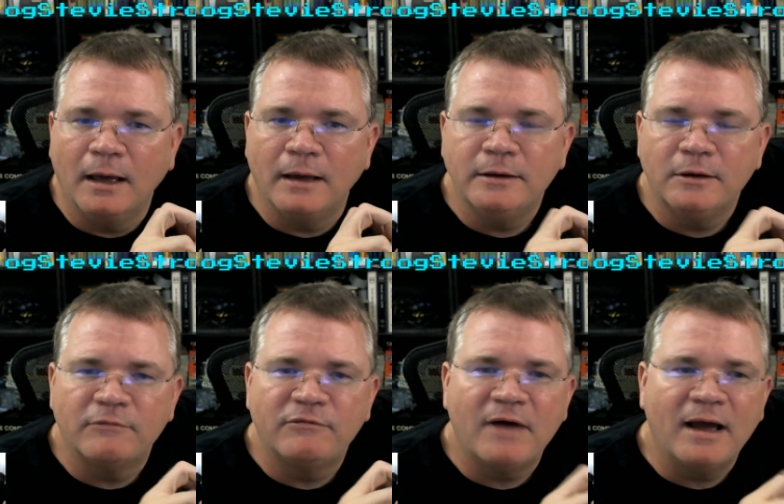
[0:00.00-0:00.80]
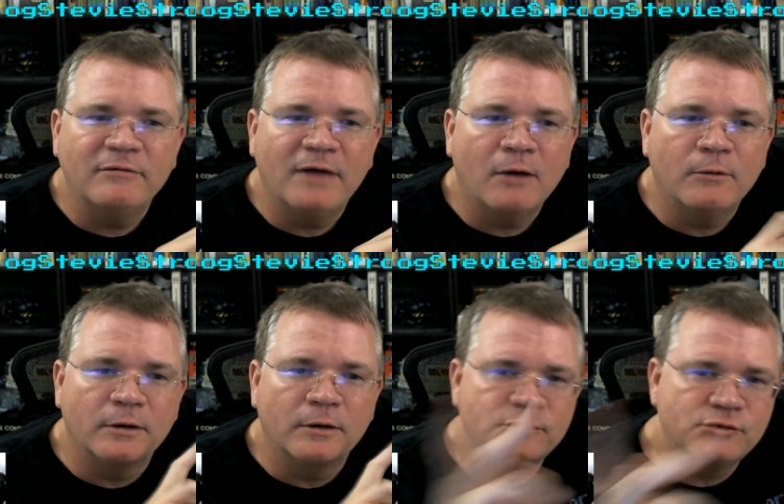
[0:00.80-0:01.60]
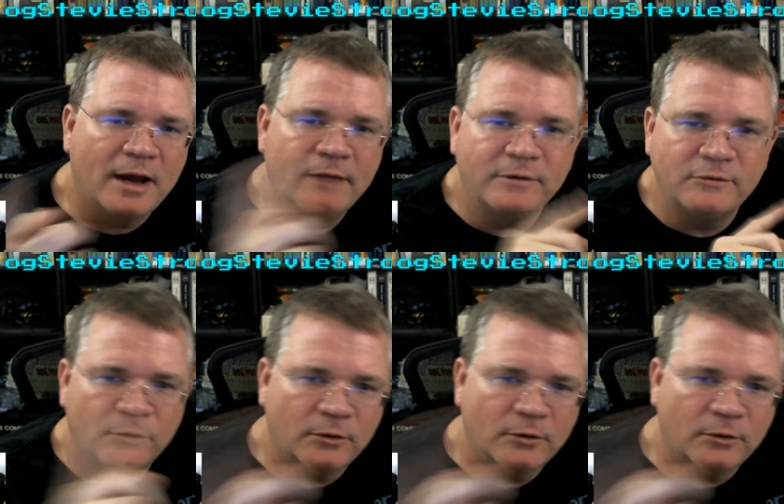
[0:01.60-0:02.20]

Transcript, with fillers: you know, 5-hour driving to